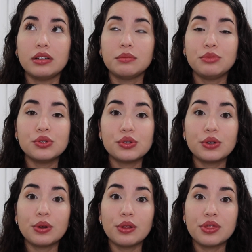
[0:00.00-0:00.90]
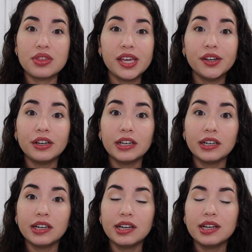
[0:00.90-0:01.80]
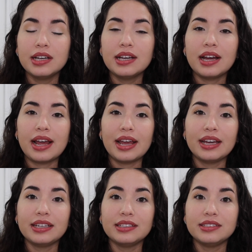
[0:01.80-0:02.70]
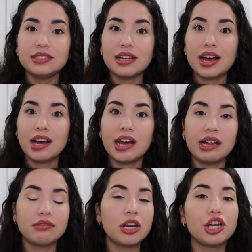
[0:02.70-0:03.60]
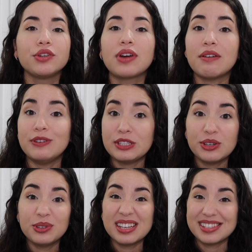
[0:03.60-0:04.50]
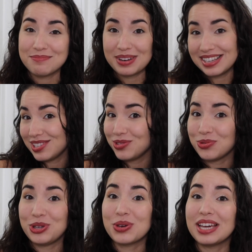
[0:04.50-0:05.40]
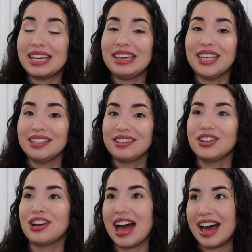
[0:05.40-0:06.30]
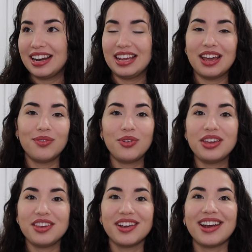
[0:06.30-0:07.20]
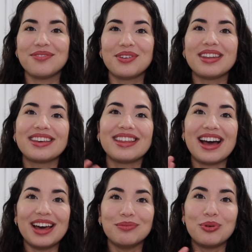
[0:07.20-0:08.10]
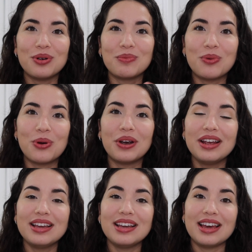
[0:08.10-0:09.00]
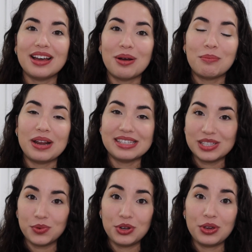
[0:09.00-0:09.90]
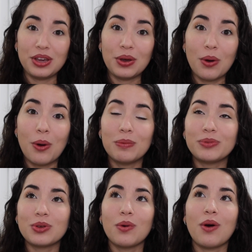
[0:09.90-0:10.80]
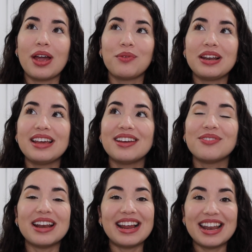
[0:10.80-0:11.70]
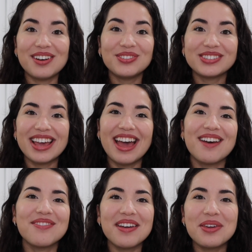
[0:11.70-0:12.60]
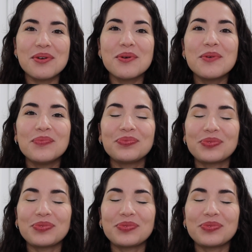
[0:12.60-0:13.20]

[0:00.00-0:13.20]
musical theater and a lot of cafeterias and places where you can eat, and they're adding every year. I feel like they add more and more places where you can go. So I really, when I left FIU,